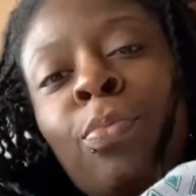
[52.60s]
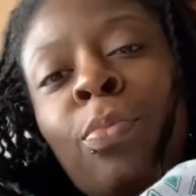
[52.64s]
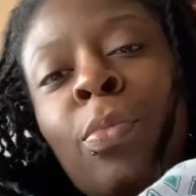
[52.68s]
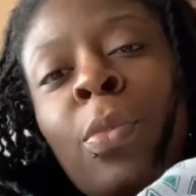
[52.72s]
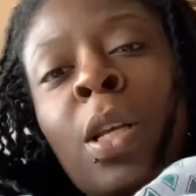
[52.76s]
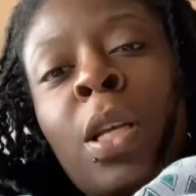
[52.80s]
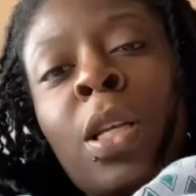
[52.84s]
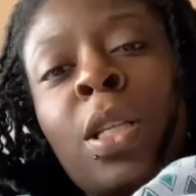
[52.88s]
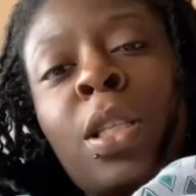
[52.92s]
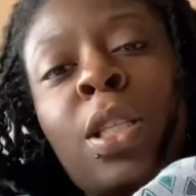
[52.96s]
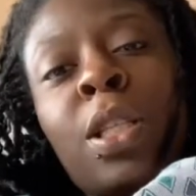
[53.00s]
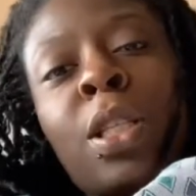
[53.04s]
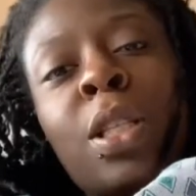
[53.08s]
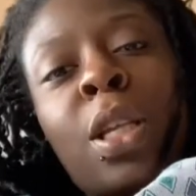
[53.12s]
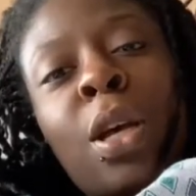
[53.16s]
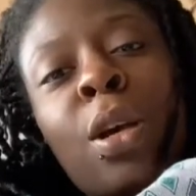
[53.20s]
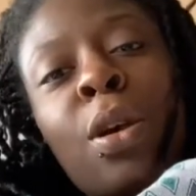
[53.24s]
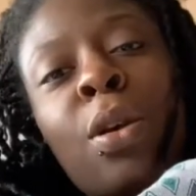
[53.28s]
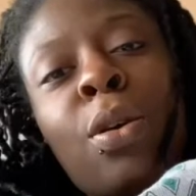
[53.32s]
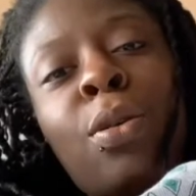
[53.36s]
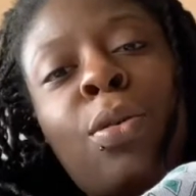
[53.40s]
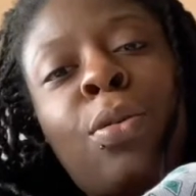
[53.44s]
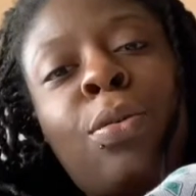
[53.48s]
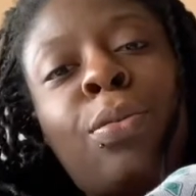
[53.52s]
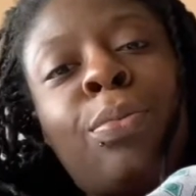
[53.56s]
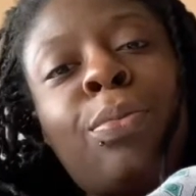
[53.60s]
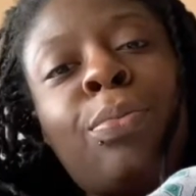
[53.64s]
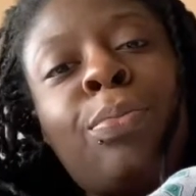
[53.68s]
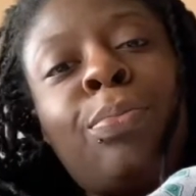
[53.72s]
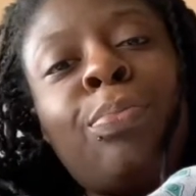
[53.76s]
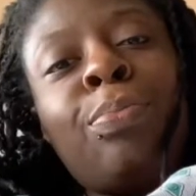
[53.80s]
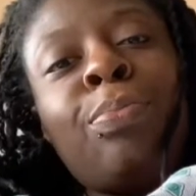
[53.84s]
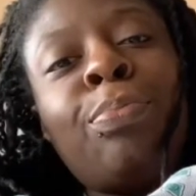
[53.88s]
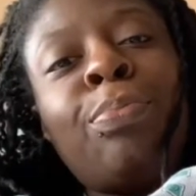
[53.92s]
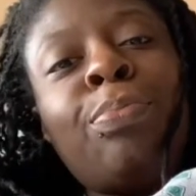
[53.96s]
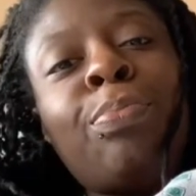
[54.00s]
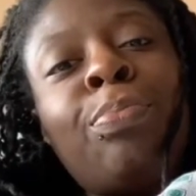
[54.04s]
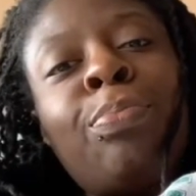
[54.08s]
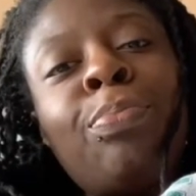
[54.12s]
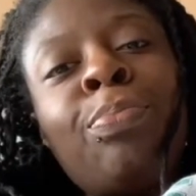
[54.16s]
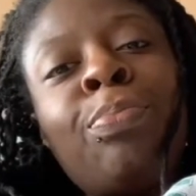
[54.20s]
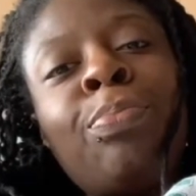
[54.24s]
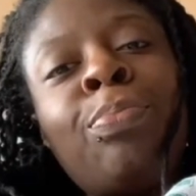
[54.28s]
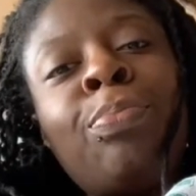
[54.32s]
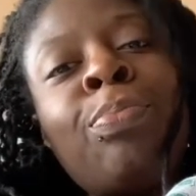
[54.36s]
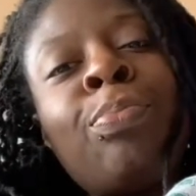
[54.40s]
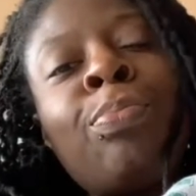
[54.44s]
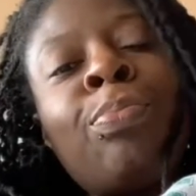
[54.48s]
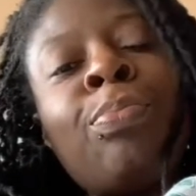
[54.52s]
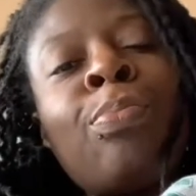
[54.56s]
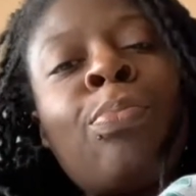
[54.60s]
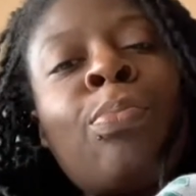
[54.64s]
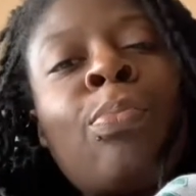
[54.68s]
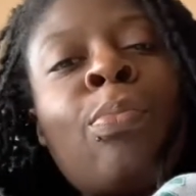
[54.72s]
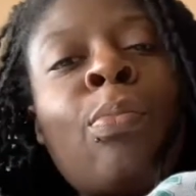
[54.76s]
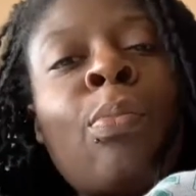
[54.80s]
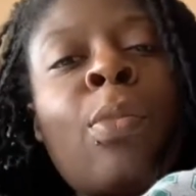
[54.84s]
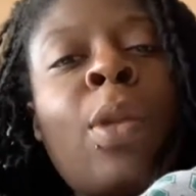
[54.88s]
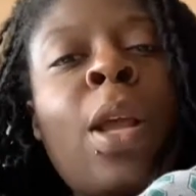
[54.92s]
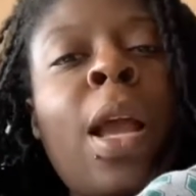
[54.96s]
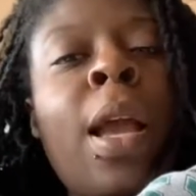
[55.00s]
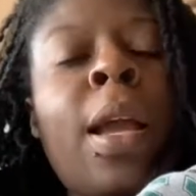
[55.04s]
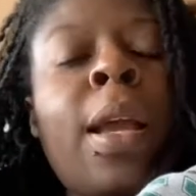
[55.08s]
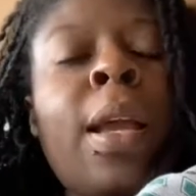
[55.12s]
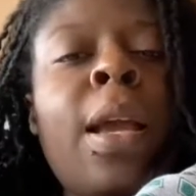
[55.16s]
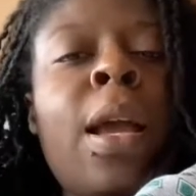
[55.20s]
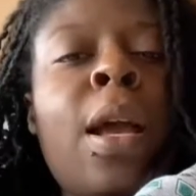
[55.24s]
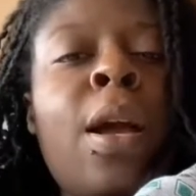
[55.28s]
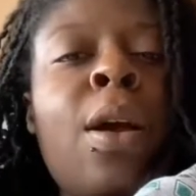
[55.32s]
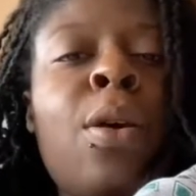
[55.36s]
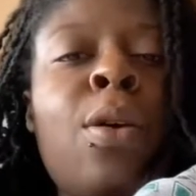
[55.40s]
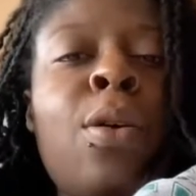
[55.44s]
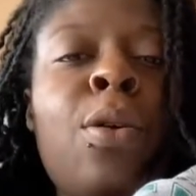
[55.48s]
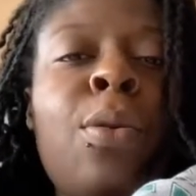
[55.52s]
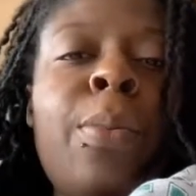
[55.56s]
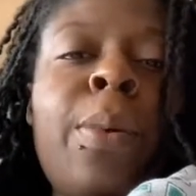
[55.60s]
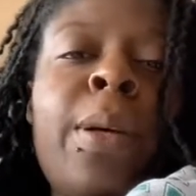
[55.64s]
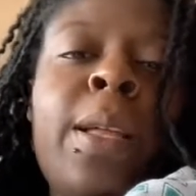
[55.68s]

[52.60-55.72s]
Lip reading: So I got home,